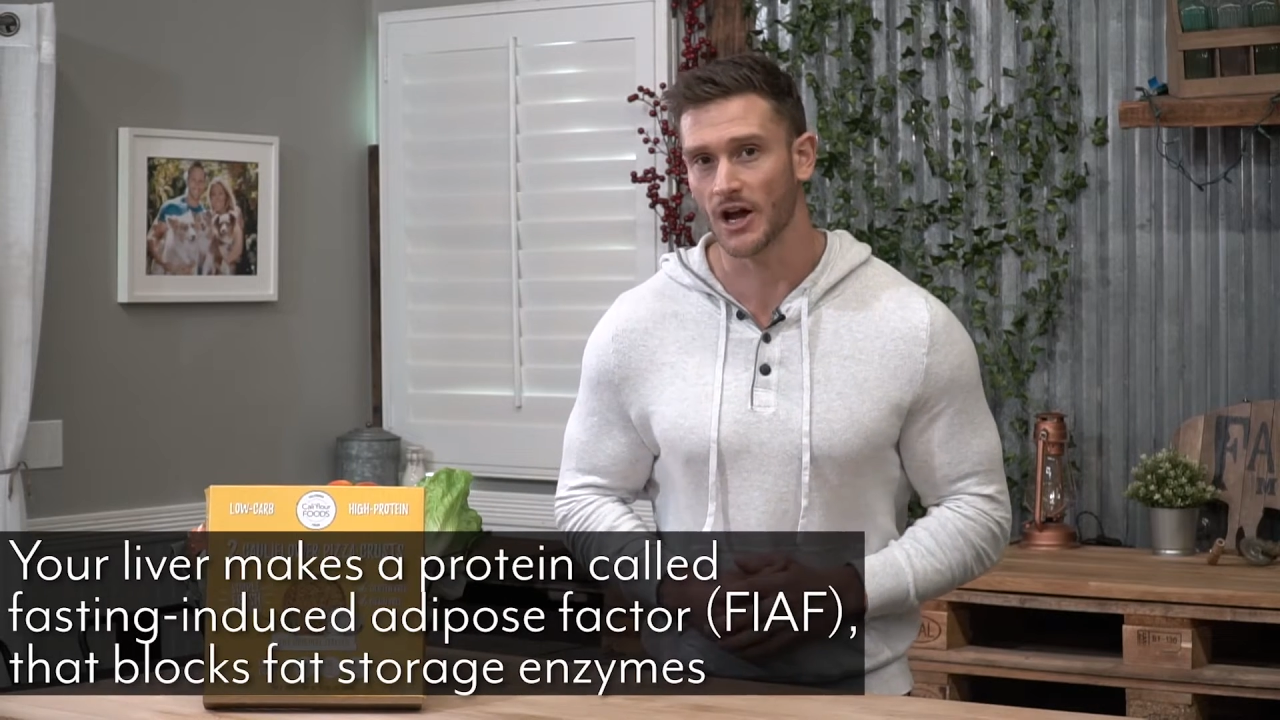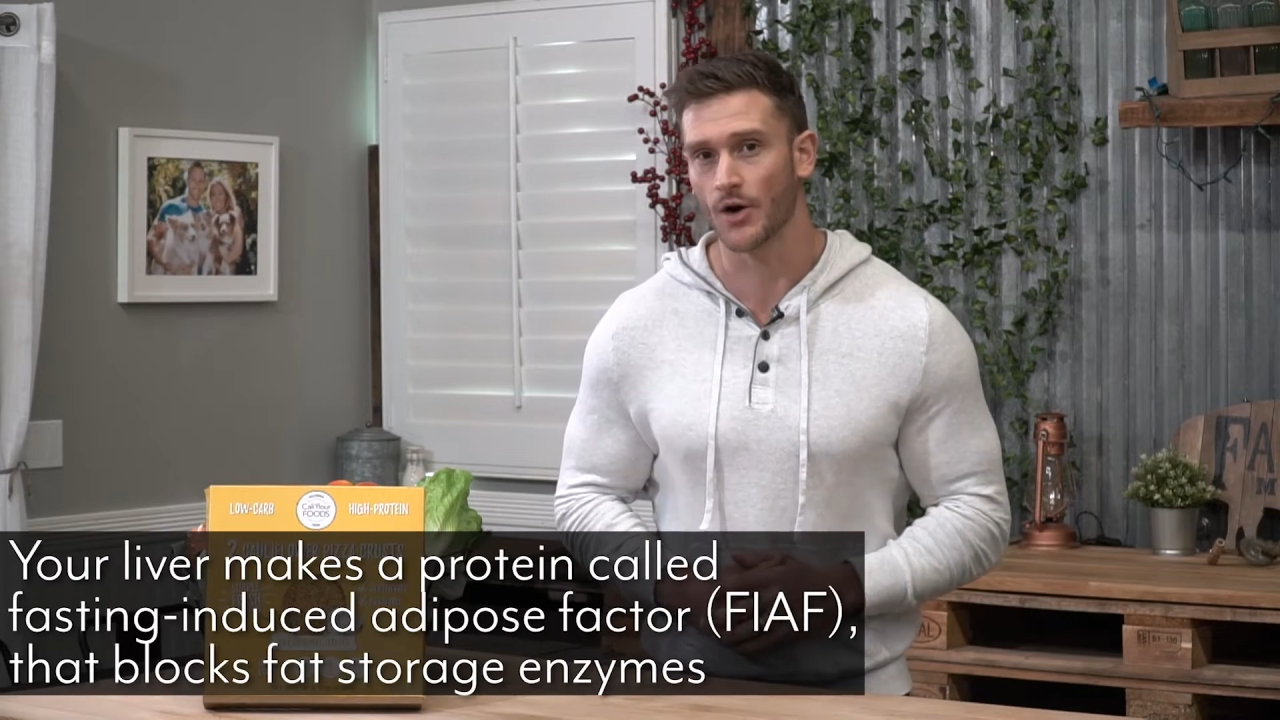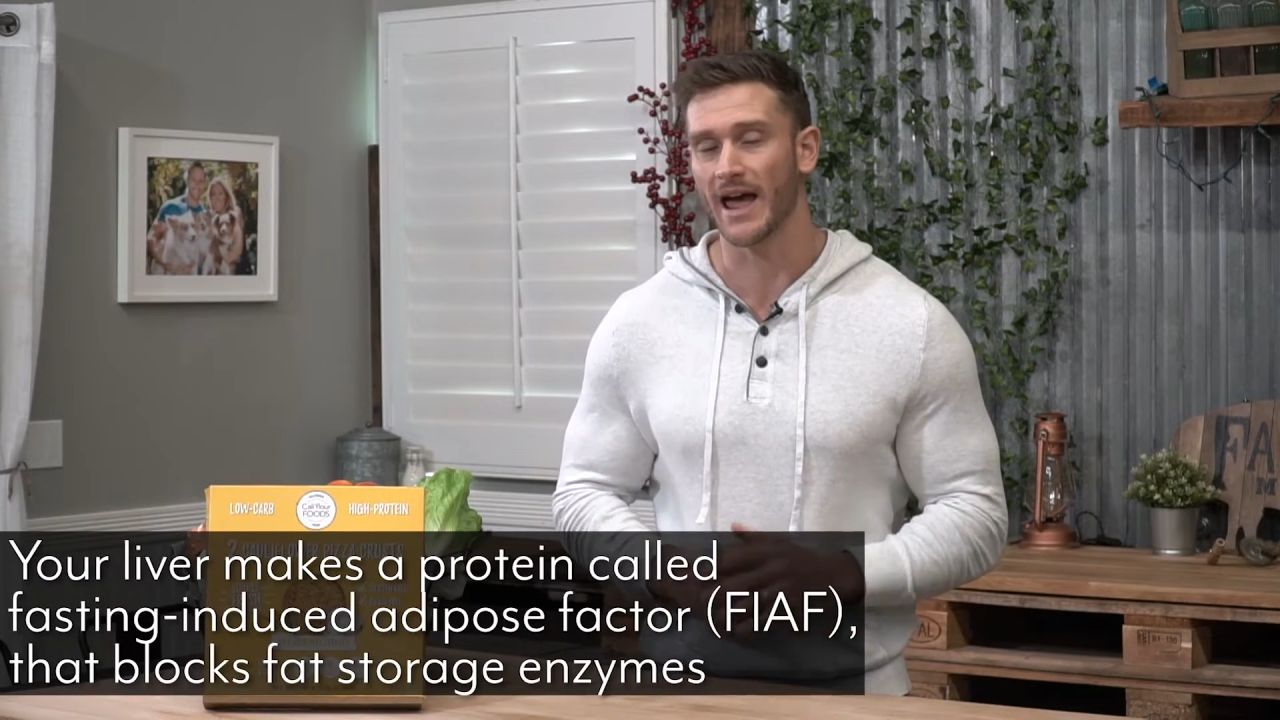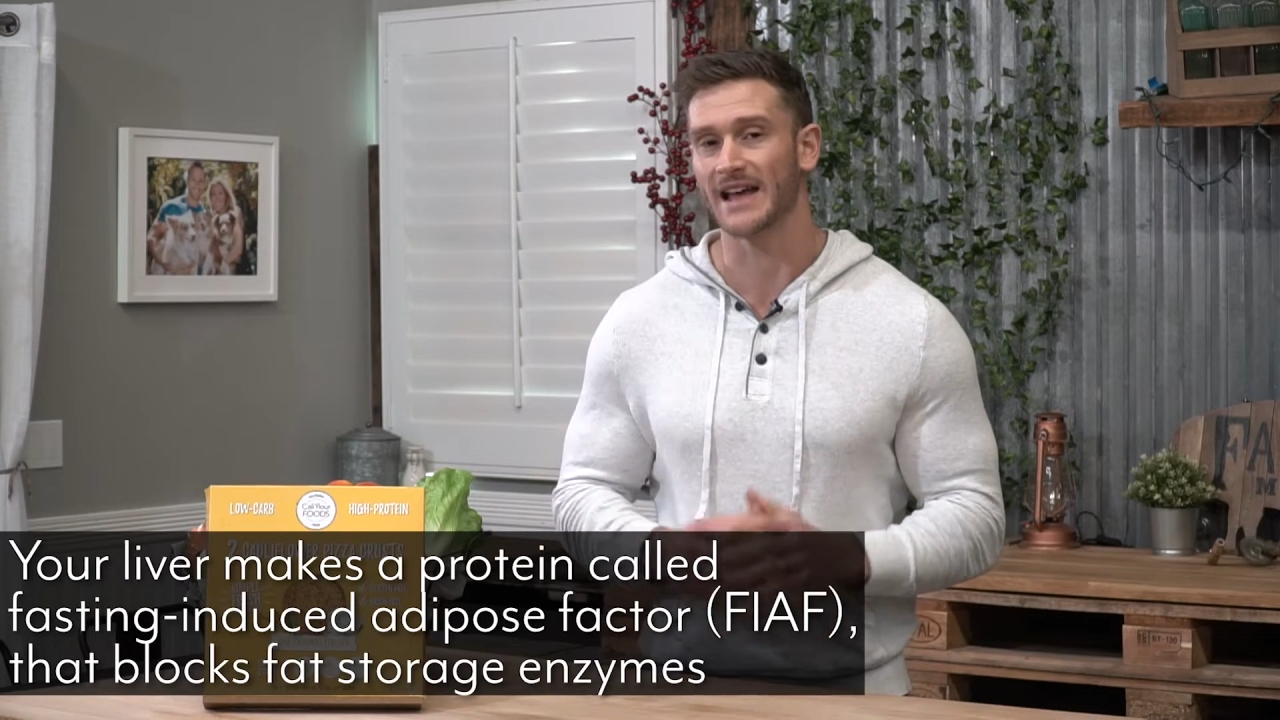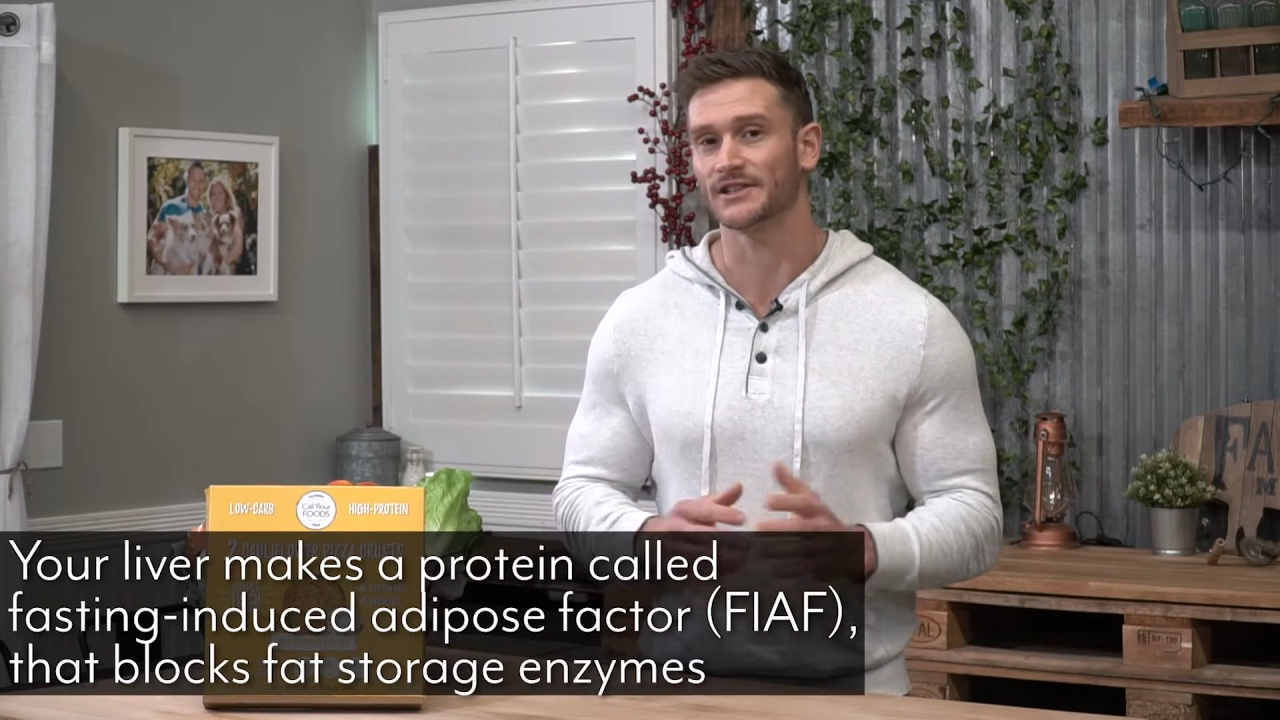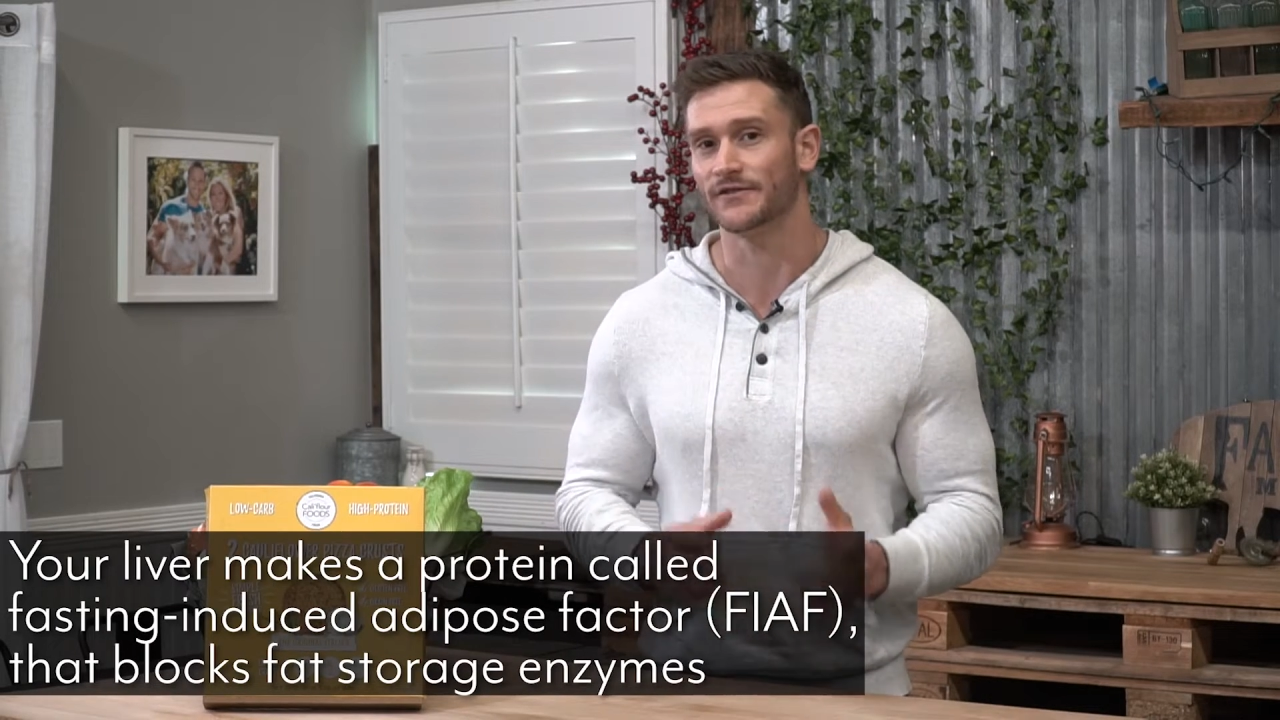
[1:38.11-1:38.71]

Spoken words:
known as